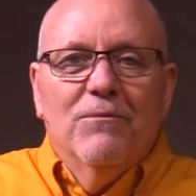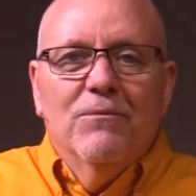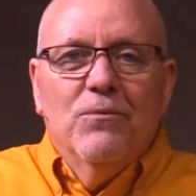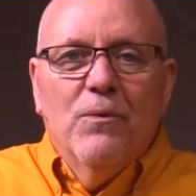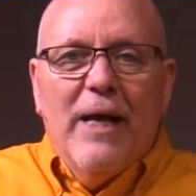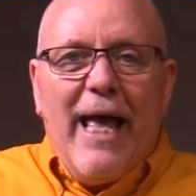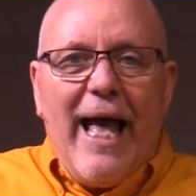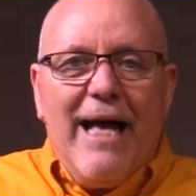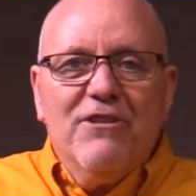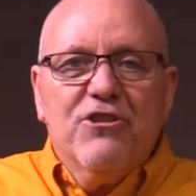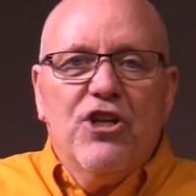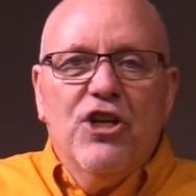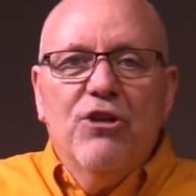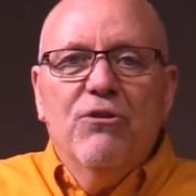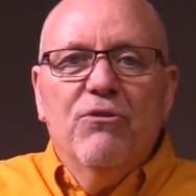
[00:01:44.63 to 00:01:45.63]
we
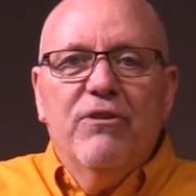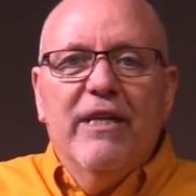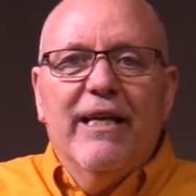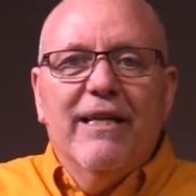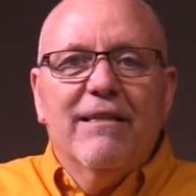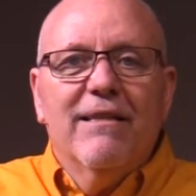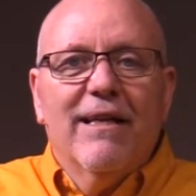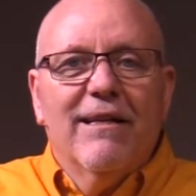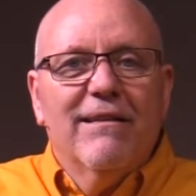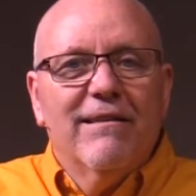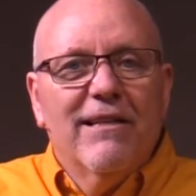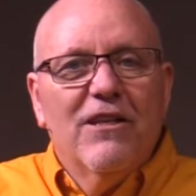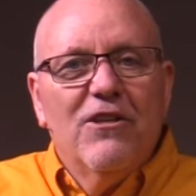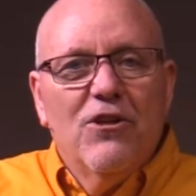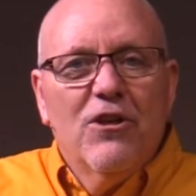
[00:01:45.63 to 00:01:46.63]
ask you then that
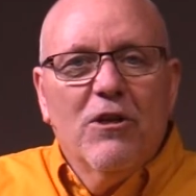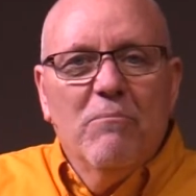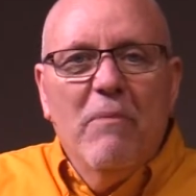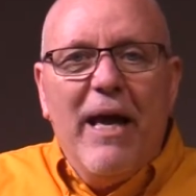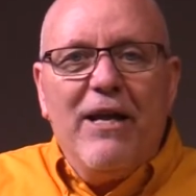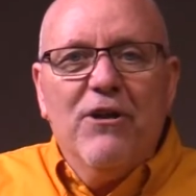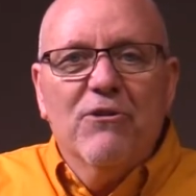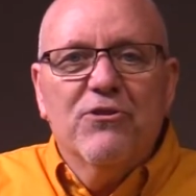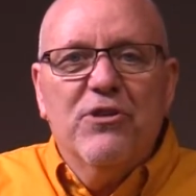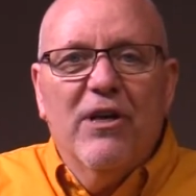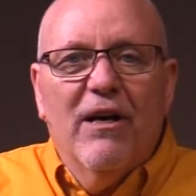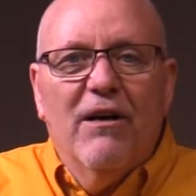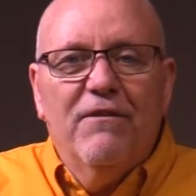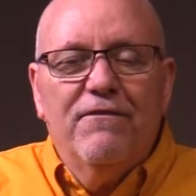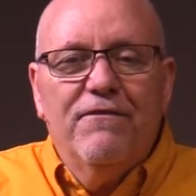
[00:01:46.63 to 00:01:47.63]
you can make
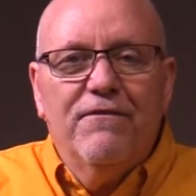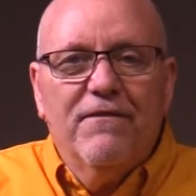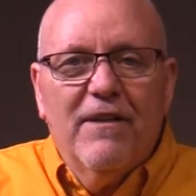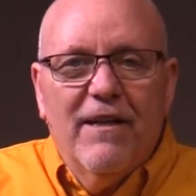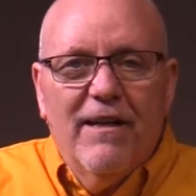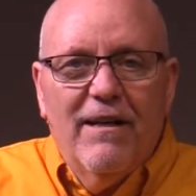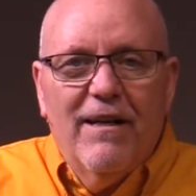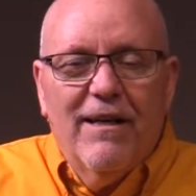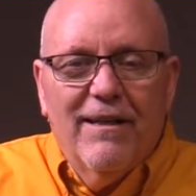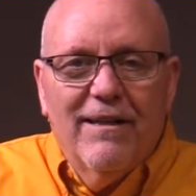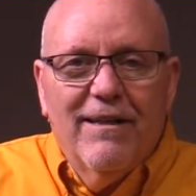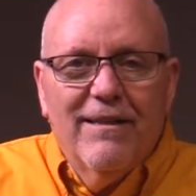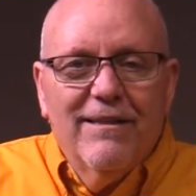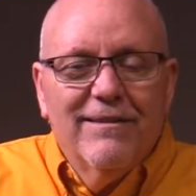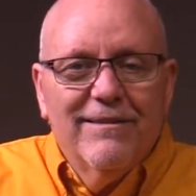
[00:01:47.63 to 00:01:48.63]
yourself
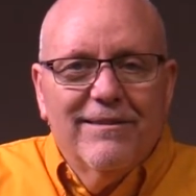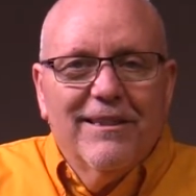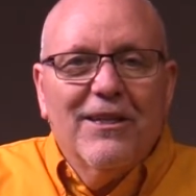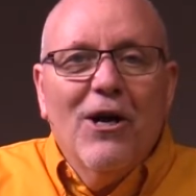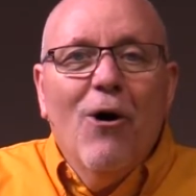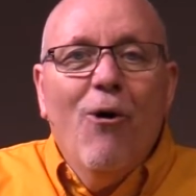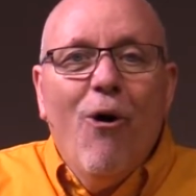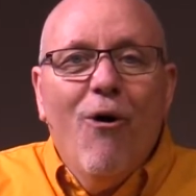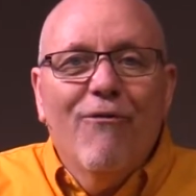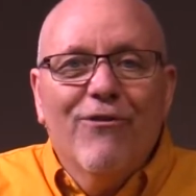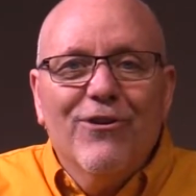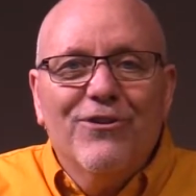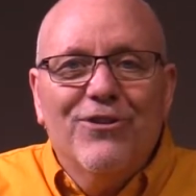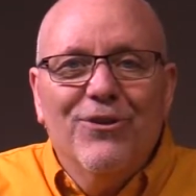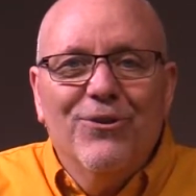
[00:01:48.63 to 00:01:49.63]
to go
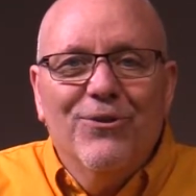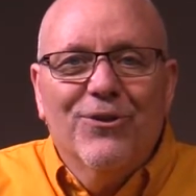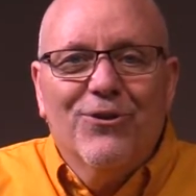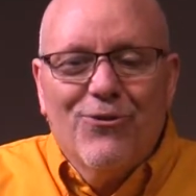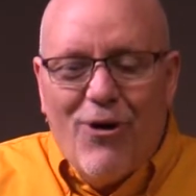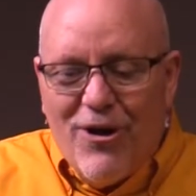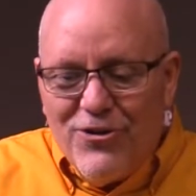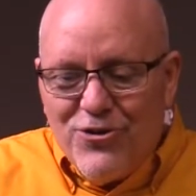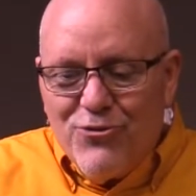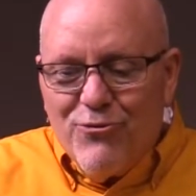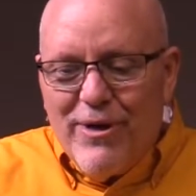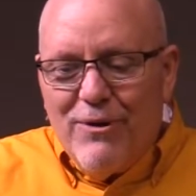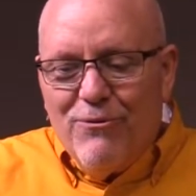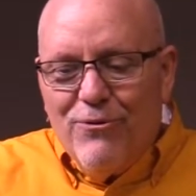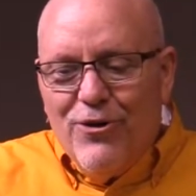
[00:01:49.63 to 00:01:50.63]
over to the cross
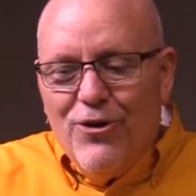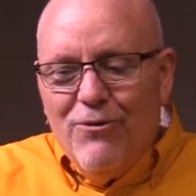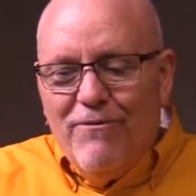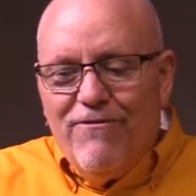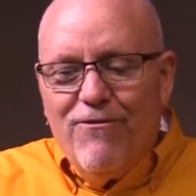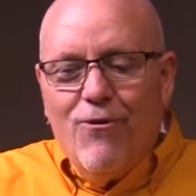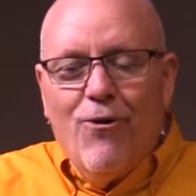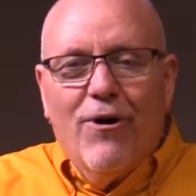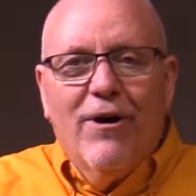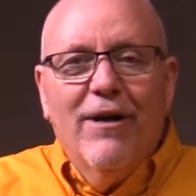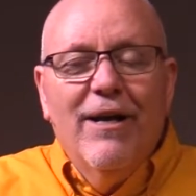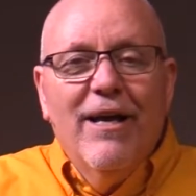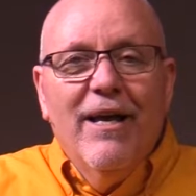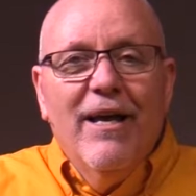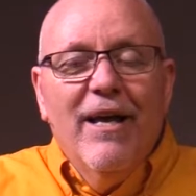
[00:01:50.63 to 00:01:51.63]
street room for
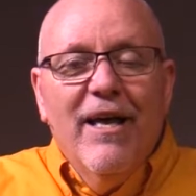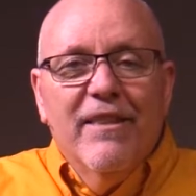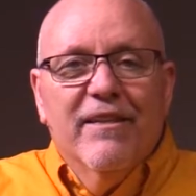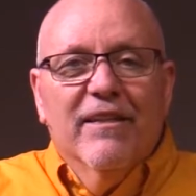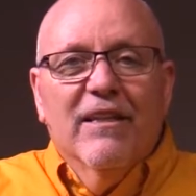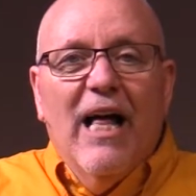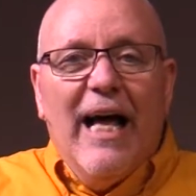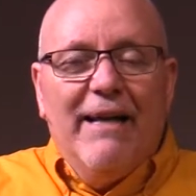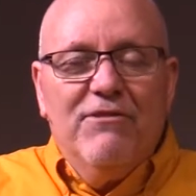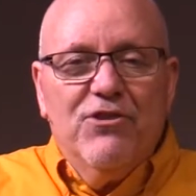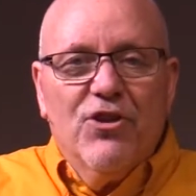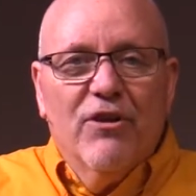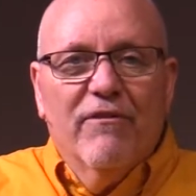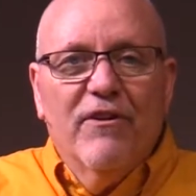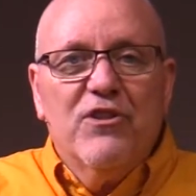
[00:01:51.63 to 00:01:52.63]
the live
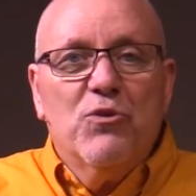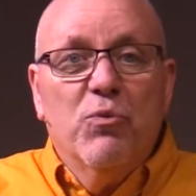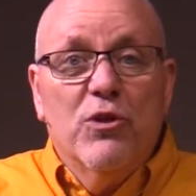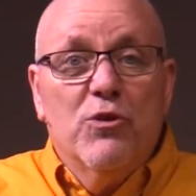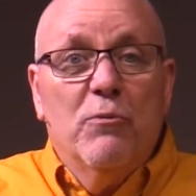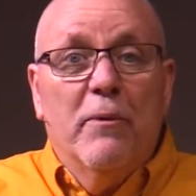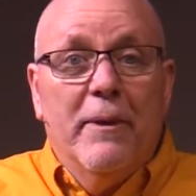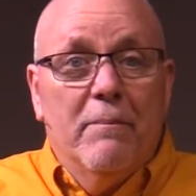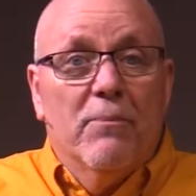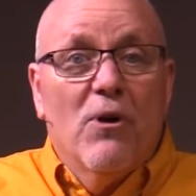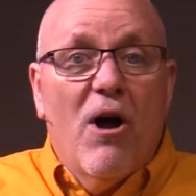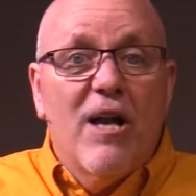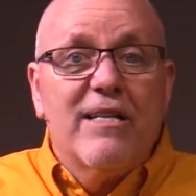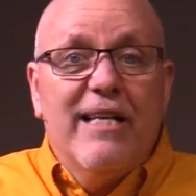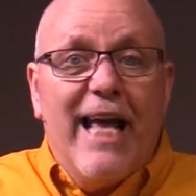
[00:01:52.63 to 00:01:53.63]
service, which will be
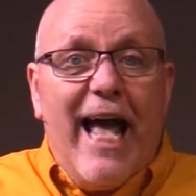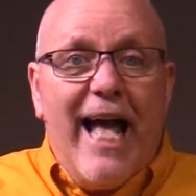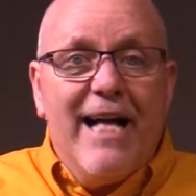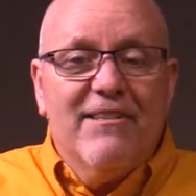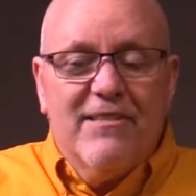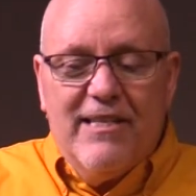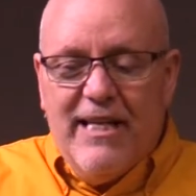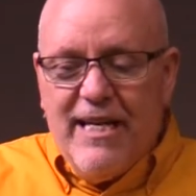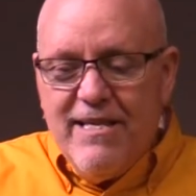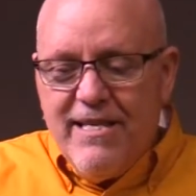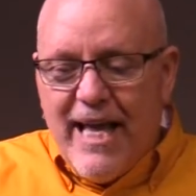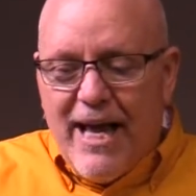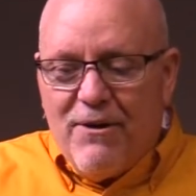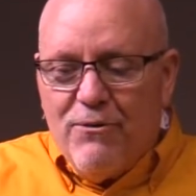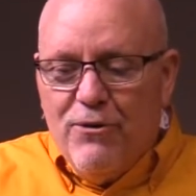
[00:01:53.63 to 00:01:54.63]
broadcast in
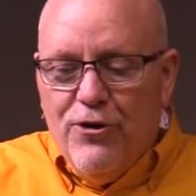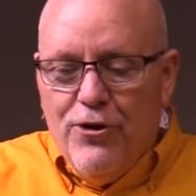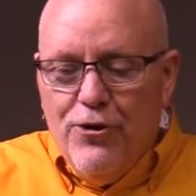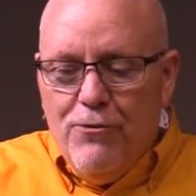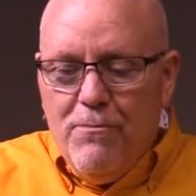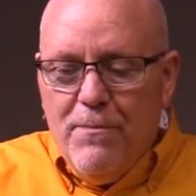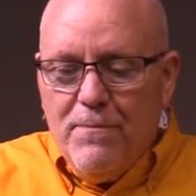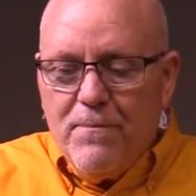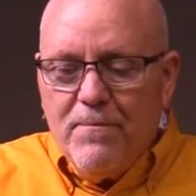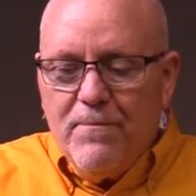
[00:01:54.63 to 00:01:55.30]
that room.